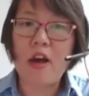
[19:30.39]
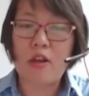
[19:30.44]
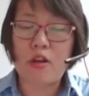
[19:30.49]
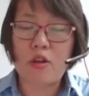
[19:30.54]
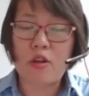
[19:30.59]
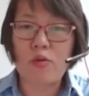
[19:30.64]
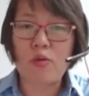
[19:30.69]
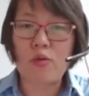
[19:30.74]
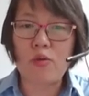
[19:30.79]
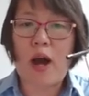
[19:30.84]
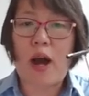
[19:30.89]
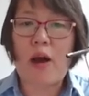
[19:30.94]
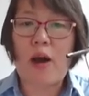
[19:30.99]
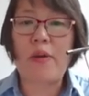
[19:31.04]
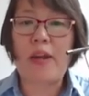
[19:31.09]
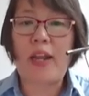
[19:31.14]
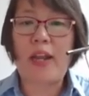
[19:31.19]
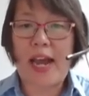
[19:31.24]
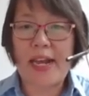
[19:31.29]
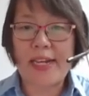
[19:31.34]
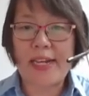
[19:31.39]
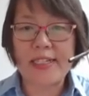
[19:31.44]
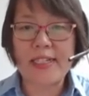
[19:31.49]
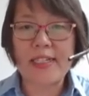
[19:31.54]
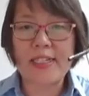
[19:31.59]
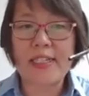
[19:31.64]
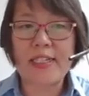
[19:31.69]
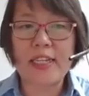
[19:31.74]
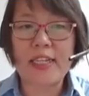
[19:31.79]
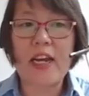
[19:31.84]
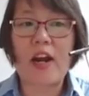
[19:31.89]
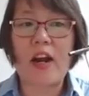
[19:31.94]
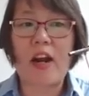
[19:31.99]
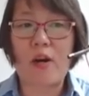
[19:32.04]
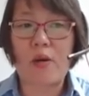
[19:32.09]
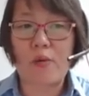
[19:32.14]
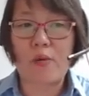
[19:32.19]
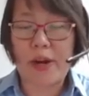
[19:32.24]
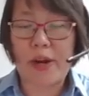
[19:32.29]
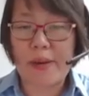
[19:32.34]
through our licensing
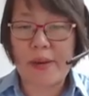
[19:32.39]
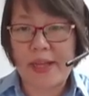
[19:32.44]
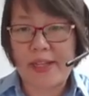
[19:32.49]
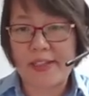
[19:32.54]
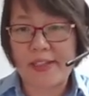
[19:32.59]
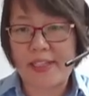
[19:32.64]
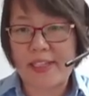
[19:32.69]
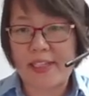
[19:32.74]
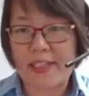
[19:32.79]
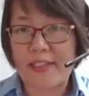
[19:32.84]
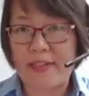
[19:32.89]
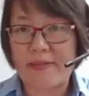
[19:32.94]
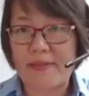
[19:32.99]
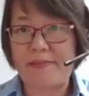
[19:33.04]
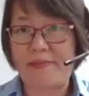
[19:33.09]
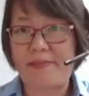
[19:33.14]
agreements.